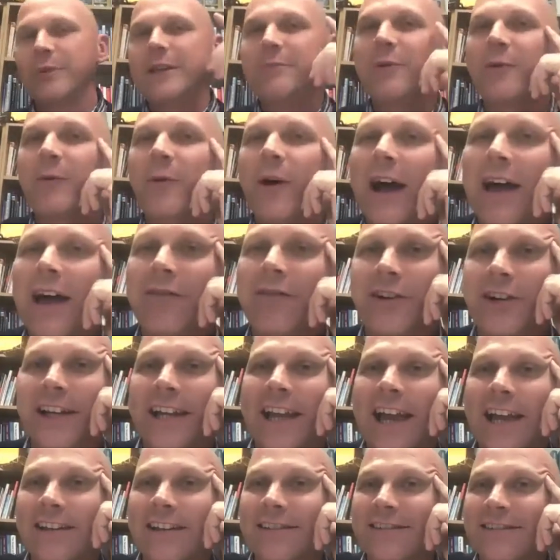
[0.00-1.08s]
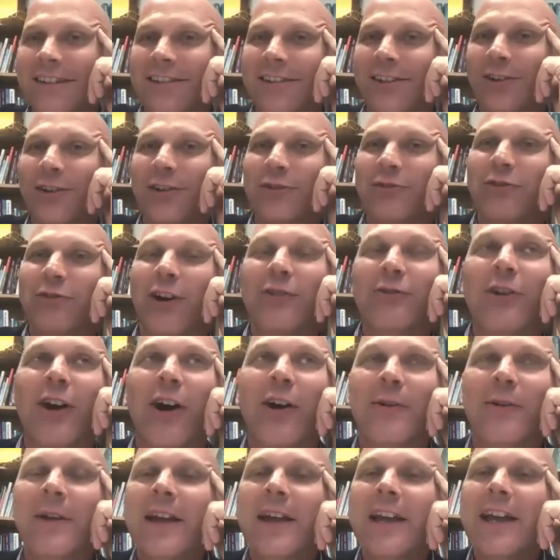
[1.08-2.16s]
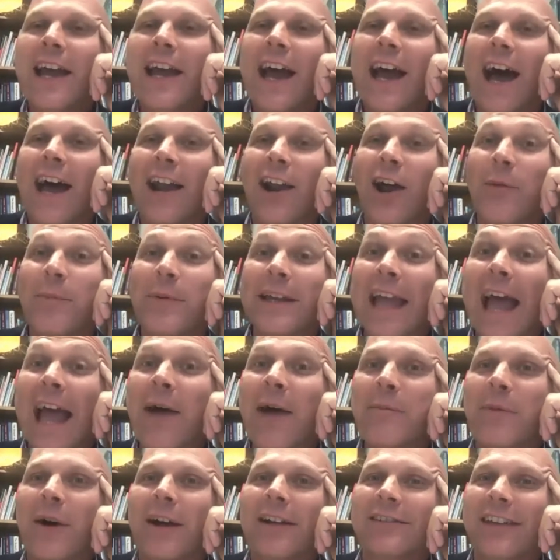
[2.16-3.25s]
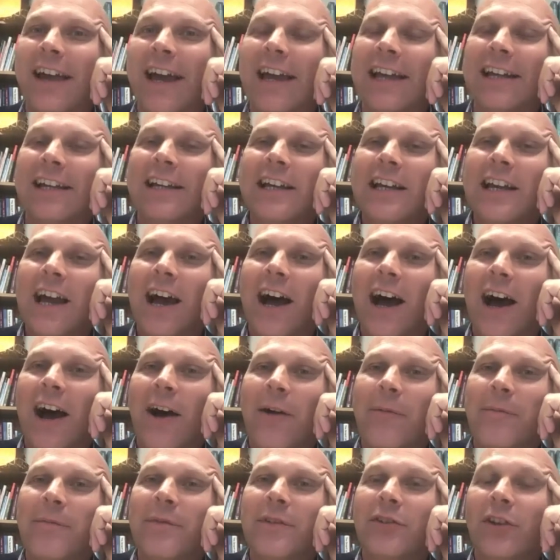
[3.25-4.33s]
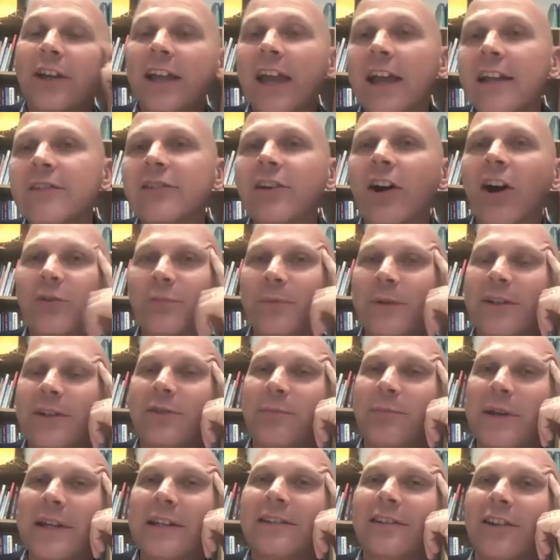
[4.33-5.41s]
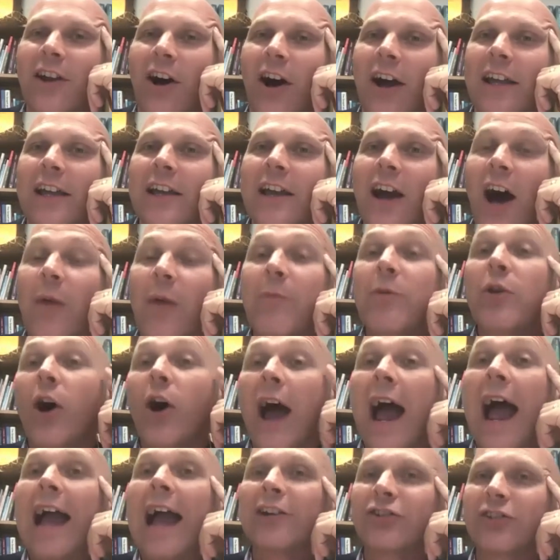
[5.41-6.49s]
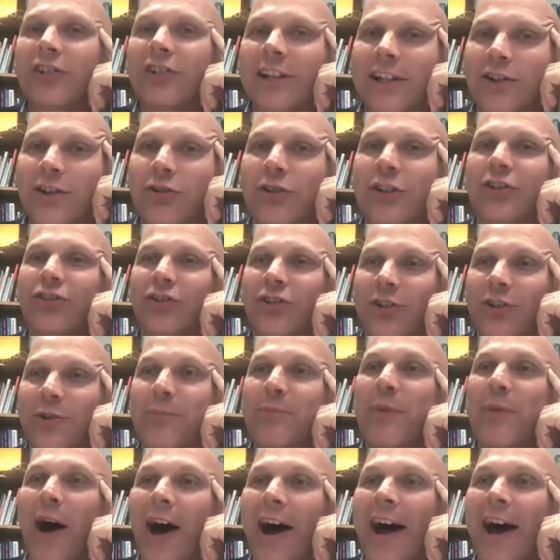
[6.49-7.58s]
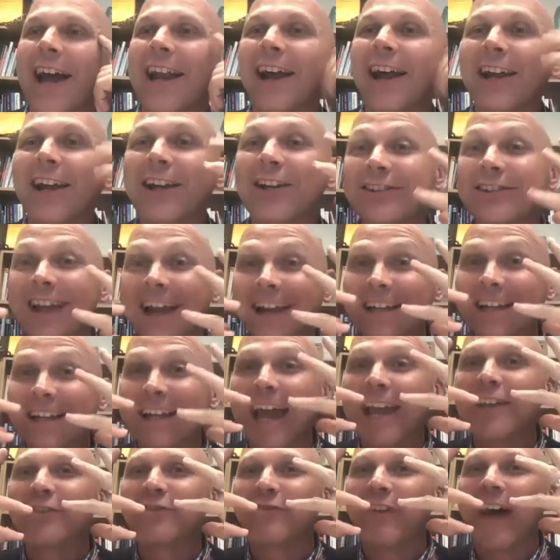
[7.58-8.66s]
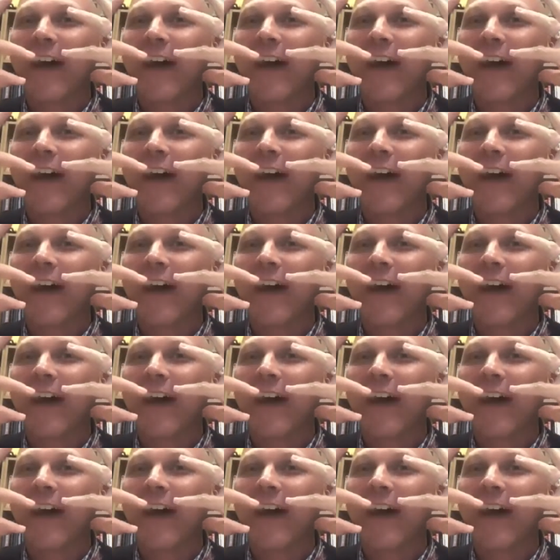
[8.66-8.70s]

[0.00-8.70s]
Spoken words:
people, whatever, and Ken's sitting on the front row. And I began by saying, so Ken's asked me to speak tonight. I'm not actually a Christian, but... And I could. And Ken's